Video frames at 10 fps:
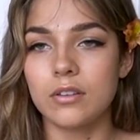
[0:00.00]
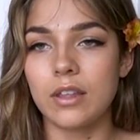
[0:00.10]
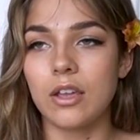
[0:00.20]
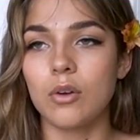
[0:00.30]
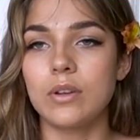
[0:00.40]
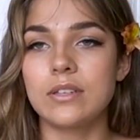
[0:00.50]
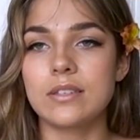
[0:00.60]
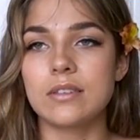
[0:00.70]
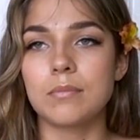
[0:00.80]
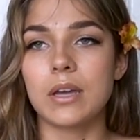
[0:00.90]
They go into
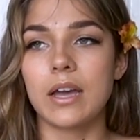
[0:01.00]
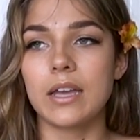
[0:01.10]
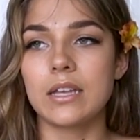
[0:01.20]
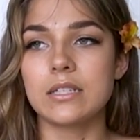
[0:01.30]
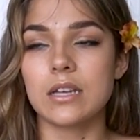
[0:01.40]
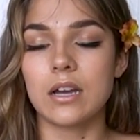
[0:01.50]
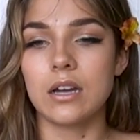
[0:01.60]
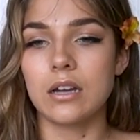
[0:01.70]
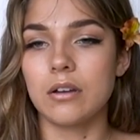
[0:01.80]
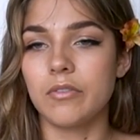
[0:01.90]
some kind
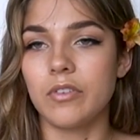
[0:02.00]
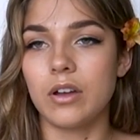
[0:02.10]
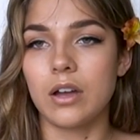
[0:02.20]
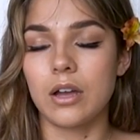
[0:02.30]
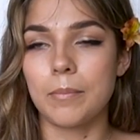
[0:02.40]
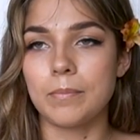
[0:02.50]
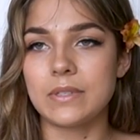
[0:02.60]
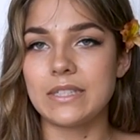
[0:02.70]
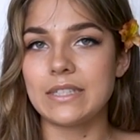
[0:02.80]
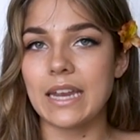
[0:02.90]
of
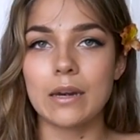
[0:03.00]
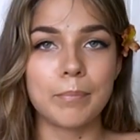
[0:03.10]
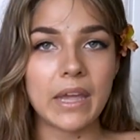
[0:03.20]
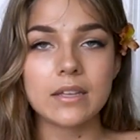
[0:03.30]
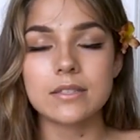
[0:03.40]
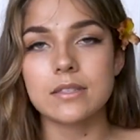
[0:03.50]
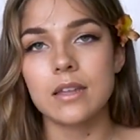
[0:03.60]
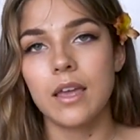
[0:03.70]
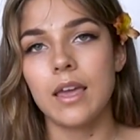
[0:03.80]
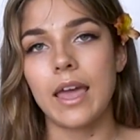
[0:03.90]
database,
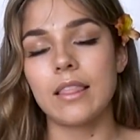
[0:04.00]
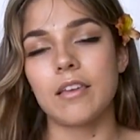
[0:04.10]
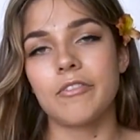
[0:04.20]
and